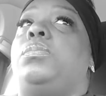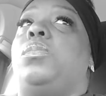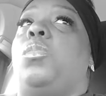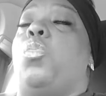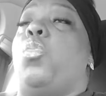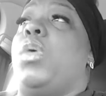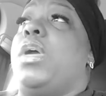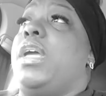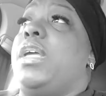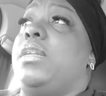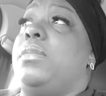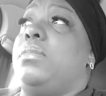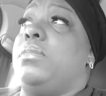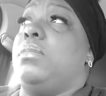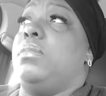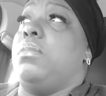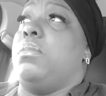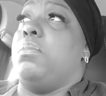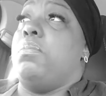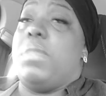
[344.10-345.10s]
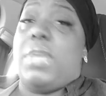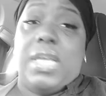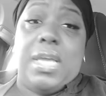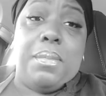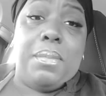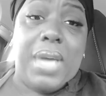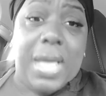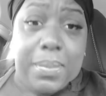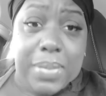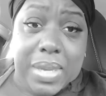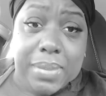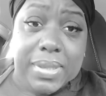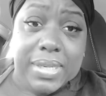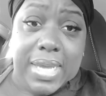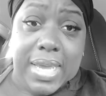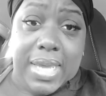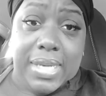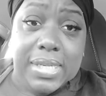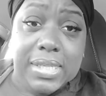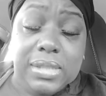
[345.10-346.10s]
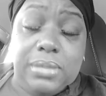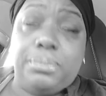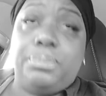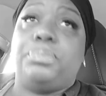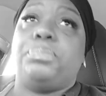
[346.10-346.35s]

with me and my baby daddy,